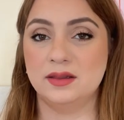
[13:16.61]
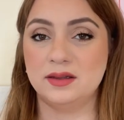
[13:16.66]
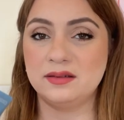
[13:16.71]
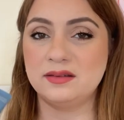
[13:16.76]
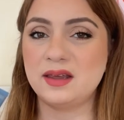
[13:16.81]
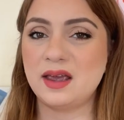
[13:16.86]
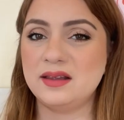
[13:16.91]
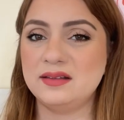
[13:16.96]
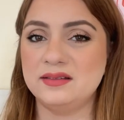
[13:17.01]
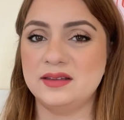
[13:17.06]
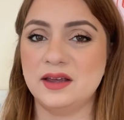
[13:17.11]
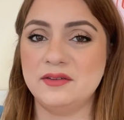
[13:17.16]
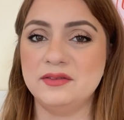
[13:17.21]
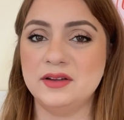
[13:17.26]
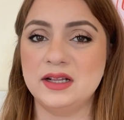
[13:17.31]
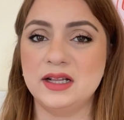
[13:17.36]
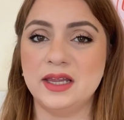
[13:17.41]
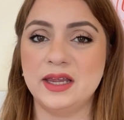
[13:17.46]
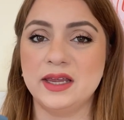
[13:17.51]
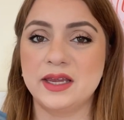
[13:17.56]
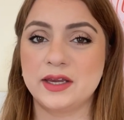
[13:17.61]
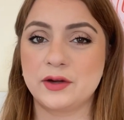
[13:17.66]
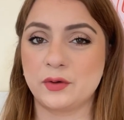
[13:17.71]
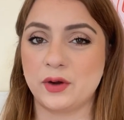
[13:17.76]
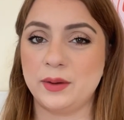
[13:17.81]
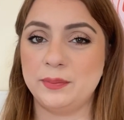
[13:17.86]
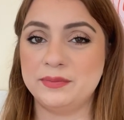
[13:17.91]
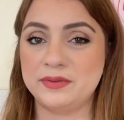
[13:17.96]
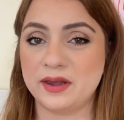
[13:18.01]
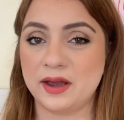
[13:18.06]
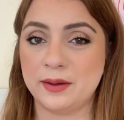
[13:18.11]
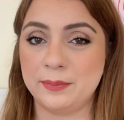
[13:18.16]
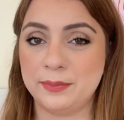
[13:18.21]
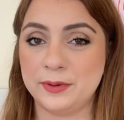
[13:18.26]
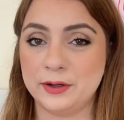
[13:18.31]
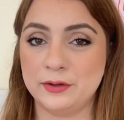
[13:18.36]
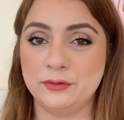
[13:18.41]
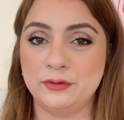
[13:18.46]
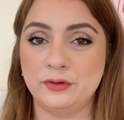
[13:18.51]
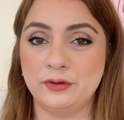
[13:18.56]
This has definitely creeped up
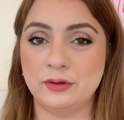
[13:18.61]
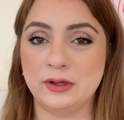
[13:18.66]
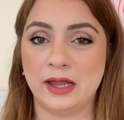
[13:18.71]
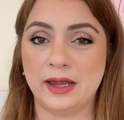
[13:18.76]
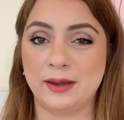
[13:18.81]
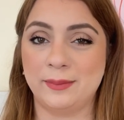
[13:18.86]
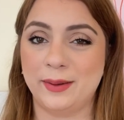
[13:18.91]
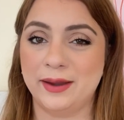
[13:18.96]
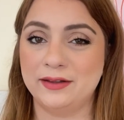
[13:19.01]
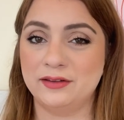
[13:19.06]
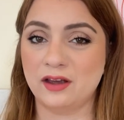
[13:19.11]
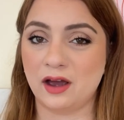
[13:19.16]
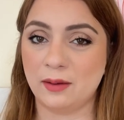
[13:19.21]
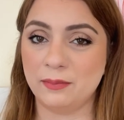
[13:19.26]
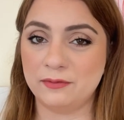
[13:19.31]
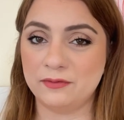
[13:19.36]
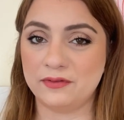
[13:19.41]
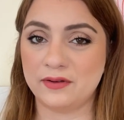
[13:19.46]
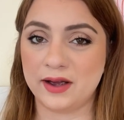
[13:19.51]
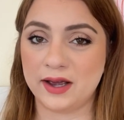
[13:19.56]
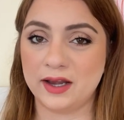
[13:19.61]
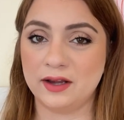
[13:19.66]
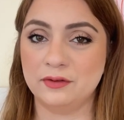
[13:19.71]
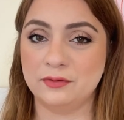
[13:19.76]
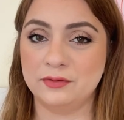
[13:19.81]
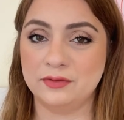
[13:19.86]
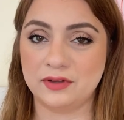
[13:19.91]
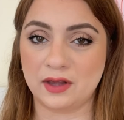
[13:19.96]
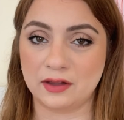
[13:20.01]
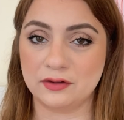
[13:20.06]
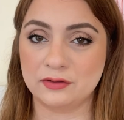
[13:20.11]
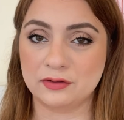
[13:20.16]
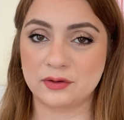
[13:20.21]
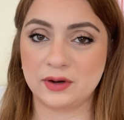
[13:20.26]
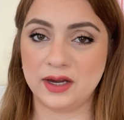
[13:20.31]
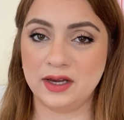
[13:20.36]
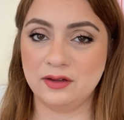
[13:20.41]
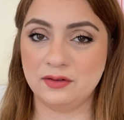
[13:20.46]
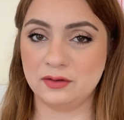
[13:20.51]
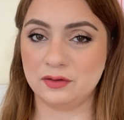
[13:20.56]
into like my top 5
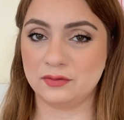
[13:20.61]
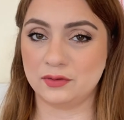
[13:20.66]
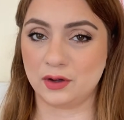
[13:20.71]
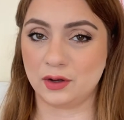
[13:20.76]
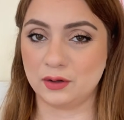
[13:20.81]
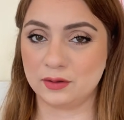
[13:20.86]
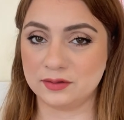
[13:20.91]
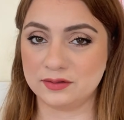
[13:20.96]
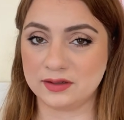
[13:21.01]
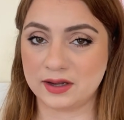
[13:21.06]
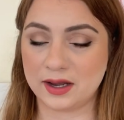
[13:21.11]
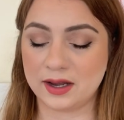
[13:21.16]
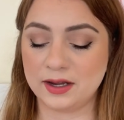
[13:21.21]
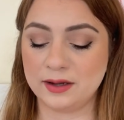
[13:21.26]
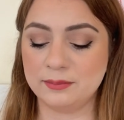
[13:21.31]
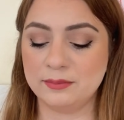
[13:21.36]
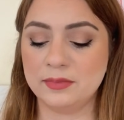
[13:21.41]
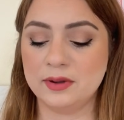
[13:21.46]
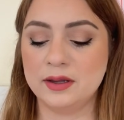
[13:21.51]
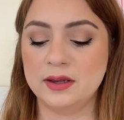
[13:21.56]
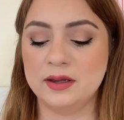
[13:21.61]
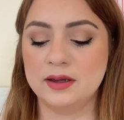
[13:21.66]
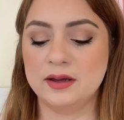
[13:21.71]
sunscreens of all time.